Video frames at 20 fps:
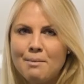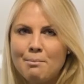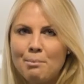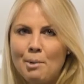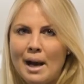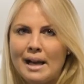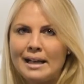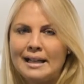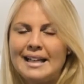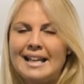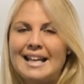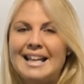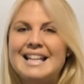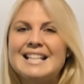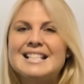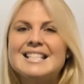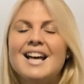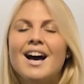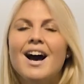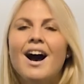in Brackley,
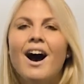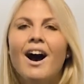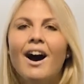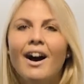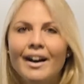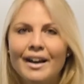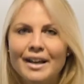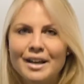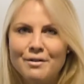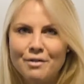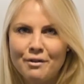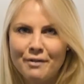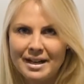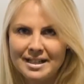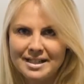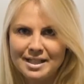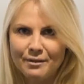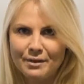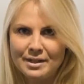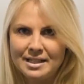it's a hive of
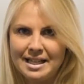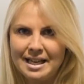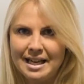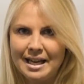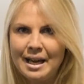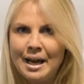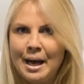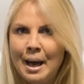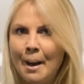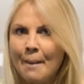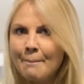activity.